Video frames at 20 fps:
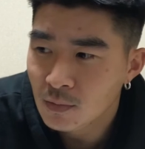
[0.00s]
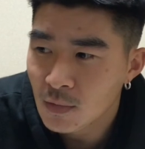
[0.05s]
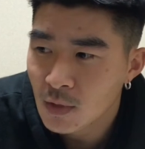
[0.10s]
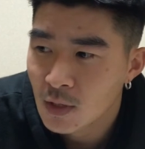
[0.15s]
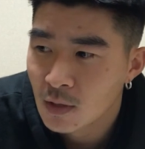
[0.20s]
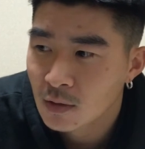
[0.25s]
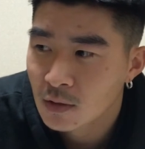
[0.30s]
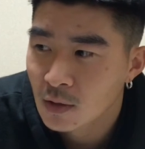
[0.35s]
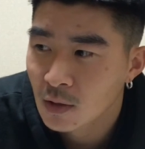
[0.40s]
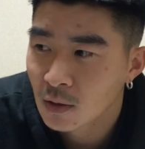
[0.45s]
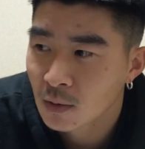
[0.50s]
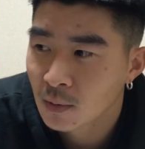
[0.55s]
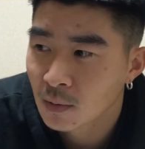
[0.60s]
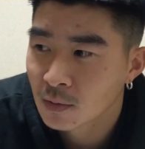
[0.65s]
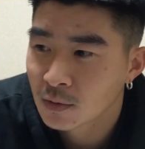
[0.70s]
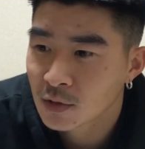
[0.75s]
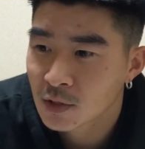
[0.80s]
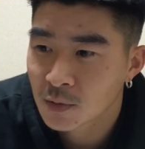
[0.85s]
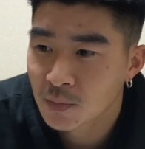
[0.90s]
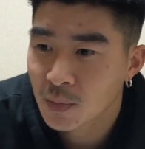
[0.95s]
So
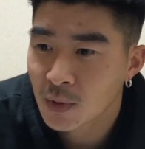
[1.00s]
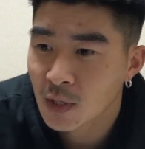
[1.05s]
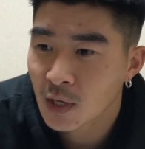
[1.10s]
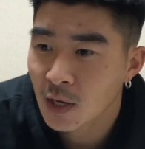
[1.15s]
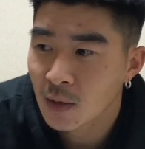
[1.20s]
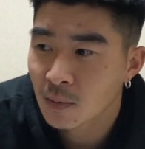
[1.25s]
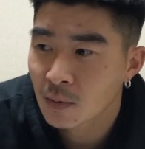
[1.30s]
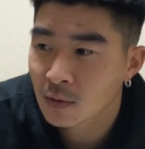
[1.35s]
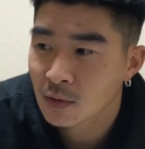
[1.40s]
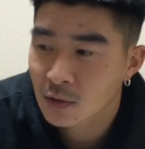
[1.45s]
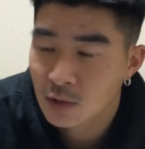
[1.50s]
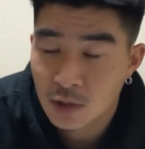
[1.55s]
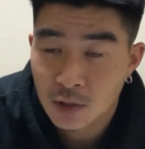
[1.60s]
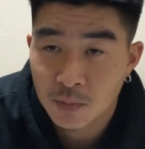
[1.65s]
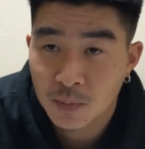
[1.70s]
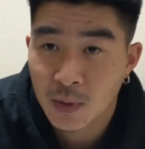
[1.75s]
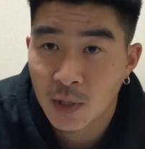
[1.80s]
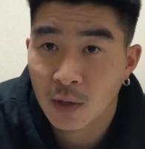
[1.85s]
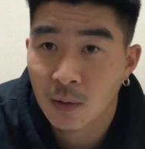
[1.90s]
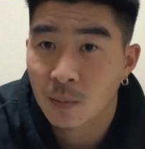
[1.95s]
just being able to
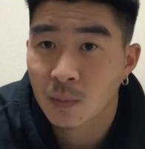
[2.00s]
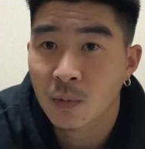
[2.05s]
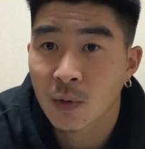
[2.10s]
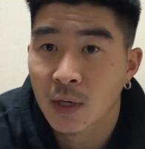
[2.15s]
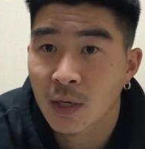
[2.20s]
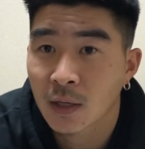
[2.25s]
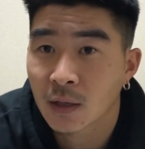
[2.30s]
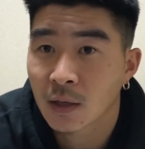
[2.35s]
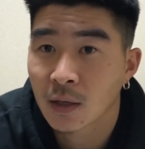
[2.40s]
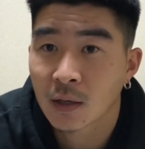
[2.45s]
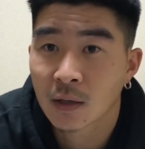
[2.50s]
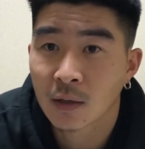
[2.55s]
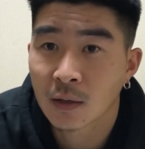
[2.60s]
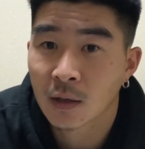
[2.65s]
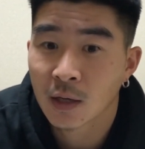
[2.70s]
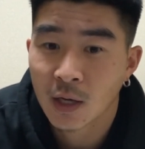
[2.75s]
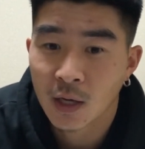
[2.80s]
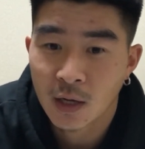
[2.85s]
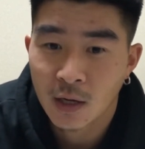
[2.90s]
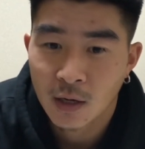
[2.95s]
just be upright and,
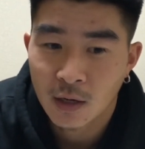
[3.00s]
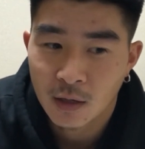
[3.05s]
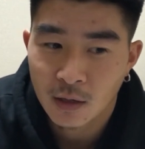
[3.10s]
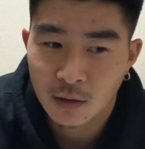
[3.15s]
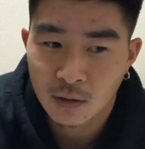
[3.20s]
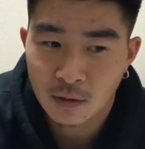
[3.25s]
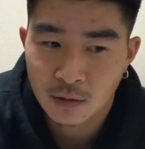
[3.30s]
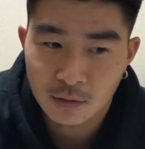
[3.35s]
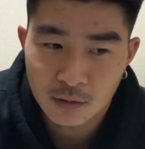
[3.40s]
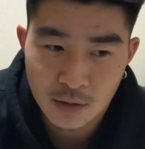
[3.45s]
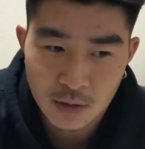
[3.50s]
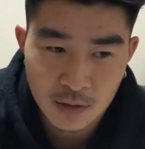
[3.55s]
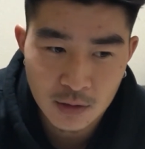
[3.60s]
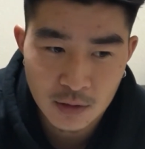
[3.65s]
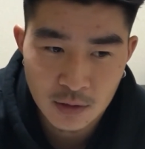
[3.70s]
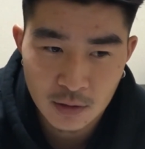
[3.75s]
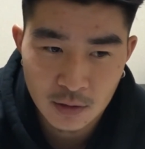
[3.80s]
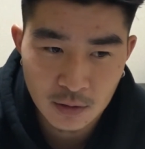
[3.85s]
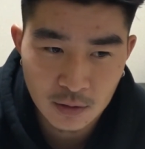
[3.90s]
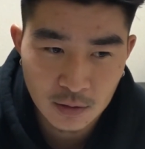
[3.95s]
just
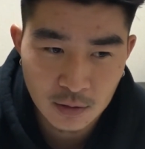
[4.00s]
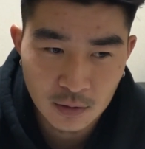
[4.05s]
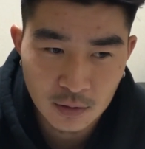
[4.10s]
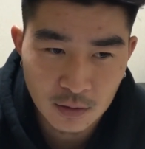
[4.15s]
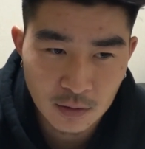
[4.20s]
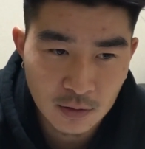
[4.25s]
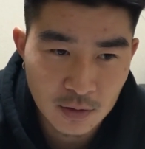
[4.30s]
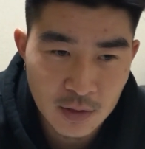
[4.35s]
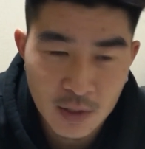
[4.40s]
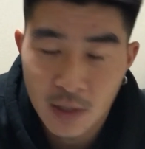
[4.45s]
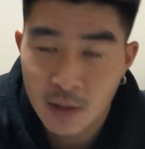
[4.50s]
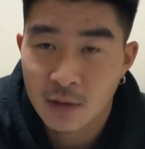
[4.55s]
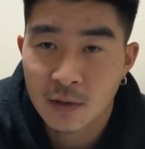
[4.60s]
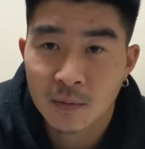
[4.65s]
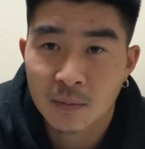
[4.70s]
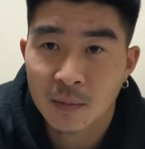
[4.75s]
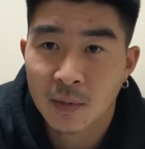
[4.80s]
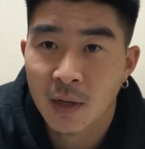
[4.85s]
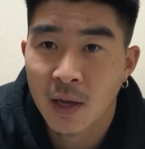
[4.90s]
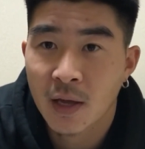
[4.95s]
tell
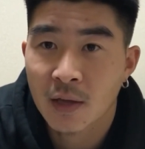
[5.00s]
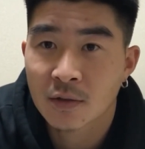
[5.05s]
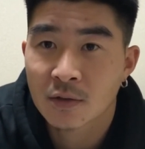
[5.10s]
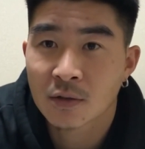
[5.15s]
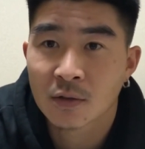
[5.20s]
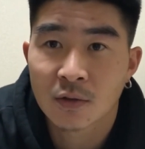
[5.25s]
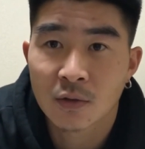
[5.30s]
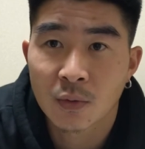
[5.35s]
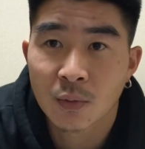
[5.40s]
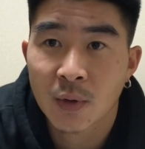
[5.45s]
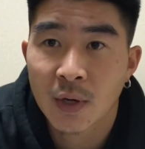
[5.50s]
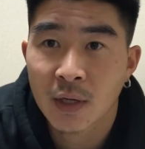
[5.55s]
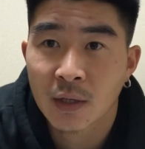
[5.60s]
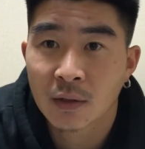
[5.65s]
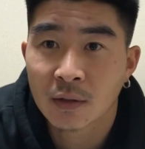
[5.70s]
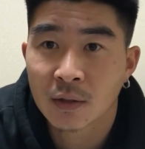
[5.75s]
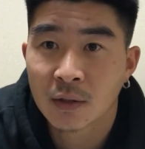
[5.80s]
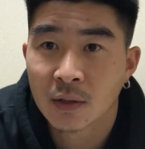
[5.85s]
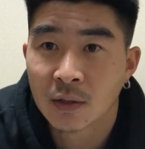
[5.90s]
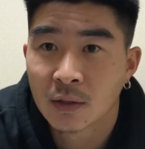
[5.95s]
them the answer
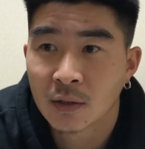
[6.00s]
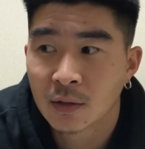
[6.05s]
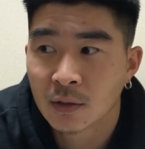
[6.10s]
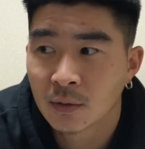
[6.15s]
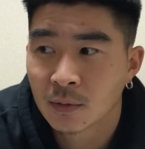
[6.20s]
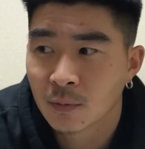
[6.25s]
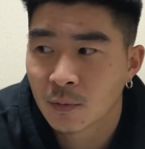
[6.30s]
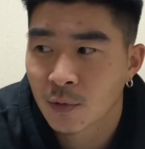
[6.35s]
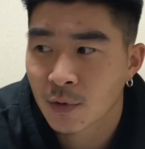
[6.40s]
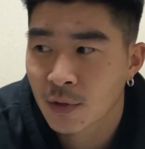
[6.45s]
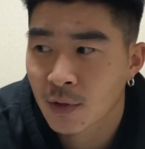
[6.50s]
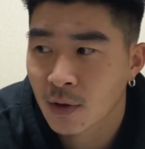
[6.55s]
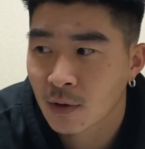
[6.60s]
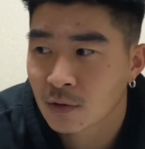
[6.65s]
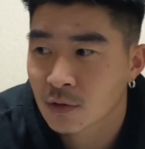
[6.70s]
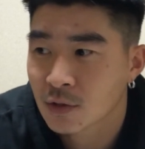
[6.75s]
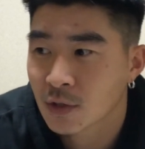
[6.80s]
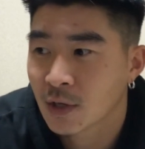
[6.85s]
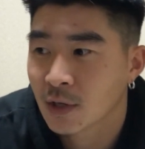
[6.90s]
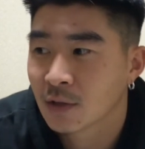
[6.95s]
directly without
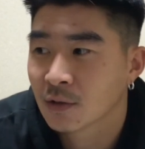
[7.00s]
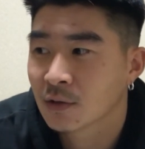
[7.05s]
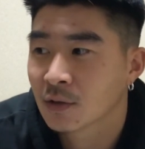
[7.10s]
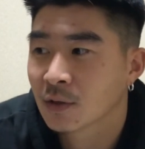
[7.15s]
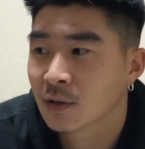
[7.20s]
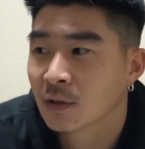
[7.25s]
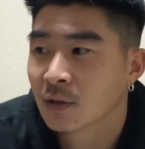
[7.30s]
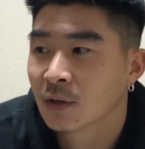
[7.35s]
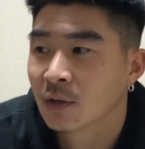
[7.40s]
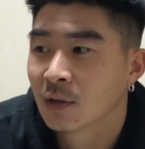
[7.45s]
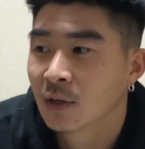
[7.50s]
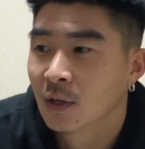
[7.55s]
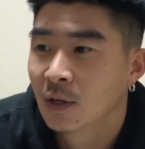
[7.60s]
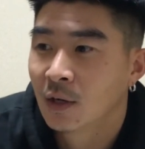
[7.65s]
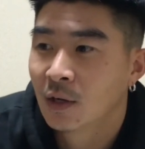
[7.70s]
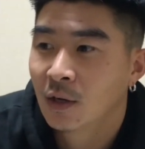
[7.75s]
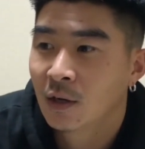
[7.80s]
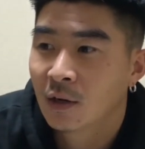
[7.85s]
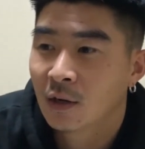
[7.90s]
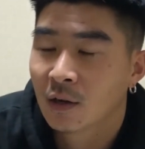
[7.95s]
trying to
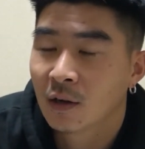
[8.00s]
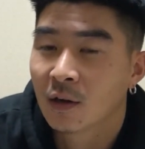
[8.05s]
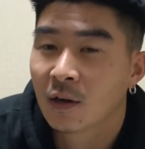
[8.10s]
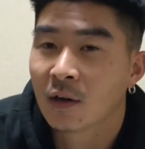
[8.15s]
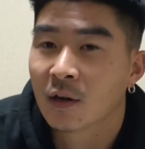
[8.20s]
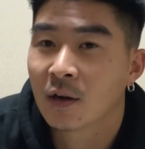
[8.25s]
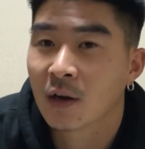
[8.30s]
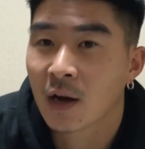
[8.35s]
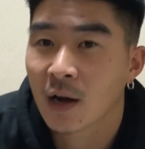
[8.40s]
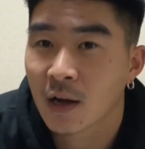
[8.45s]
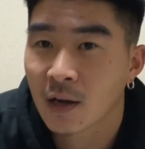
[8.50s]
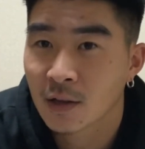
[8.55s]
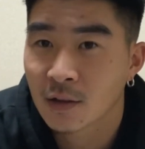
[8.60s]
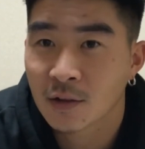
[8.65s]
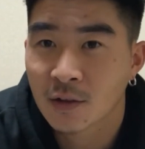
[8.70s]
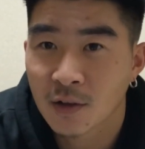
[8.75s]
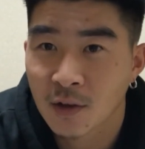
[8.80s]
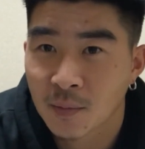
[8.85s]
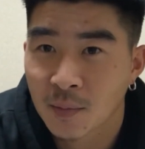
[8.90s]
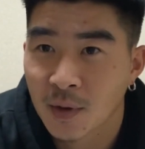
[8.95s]
guide
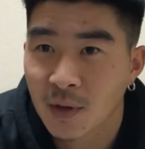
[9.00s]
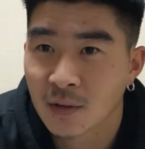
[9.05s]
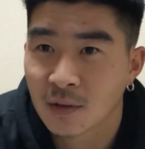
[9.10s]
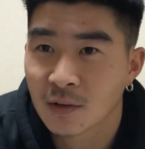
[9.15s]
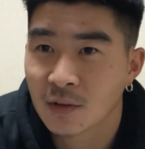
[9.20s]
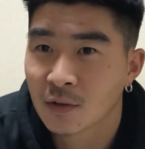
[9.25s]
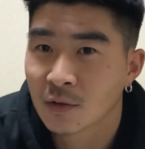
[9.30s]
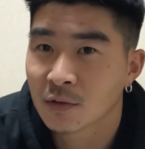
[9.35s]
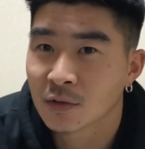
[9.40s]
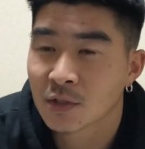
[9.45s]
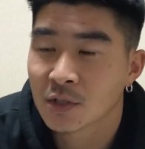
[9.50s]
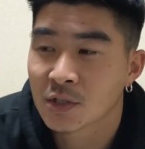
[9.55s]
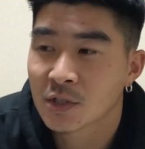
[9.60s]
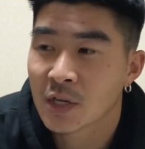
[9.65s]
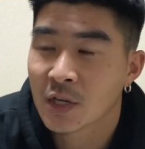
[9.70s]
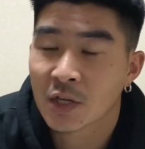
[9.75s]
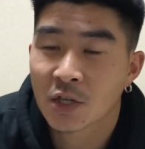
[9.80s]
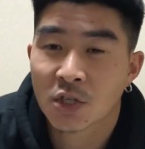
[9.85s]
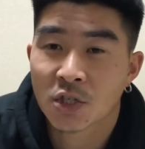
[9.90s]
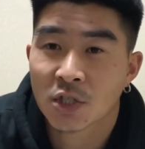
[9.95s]
them and, just
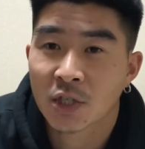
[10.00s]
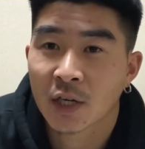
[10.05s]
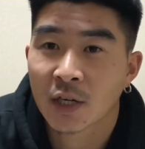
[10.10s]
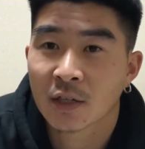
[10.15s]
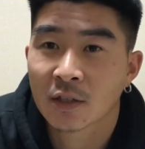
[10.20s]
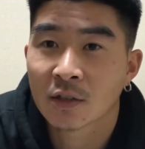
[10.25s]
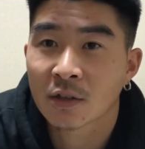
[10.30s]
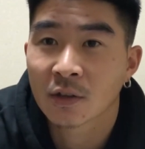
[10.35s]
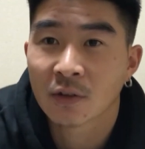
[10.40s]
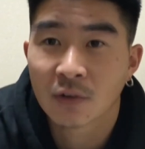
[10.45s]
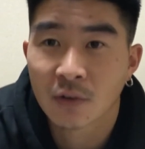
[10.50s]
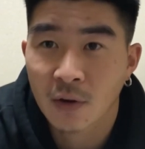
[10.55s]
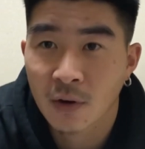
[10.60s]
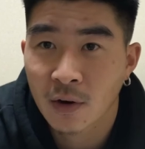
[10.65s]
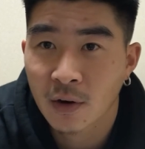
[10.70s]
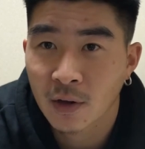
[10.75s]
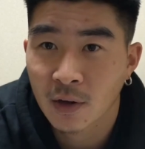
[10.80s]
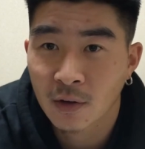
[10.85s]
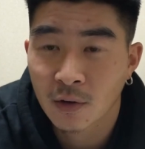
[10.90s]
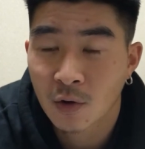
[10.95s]
take a shot at the
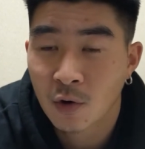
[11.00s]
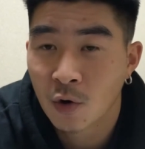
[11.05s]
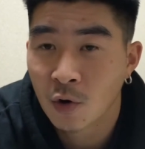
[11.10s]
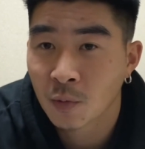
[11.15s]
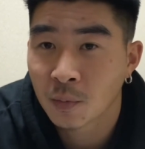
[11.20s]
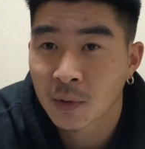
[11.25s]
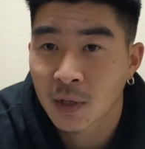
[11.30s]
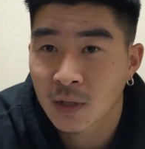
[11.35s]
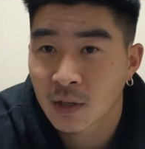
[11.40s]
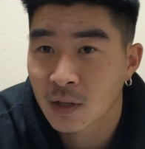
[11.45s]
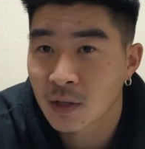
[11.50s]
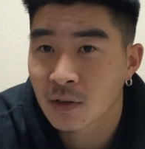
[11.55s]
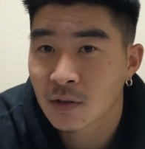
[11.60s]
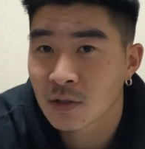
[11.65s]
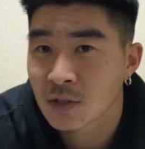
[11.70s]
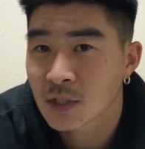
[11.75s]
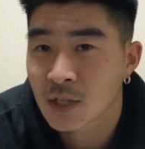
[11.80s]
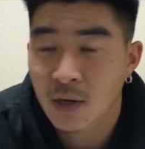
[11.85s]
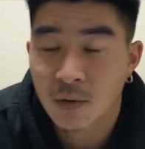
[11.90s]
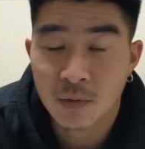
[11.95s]
dark and hope that they
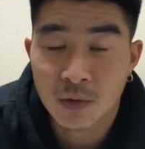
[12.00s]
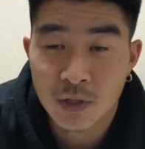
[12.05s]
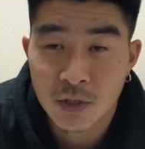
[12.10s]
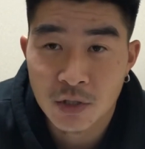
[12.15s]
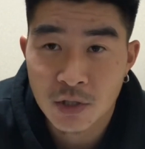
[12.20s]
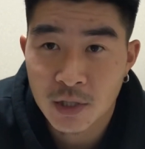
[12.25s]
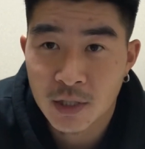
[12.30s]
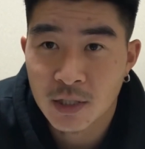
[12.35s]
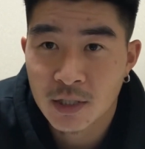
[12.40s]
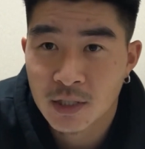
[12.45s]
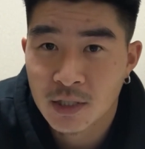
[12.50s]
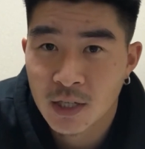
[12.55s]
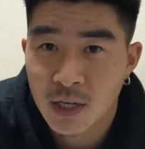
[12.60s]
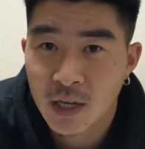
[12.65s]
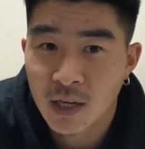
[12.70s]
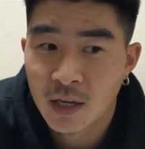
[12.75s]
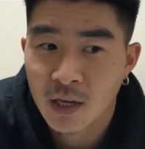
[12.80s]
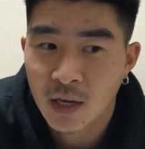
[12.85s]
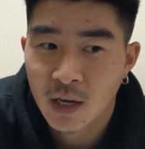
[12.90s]
understand what you're trying to say.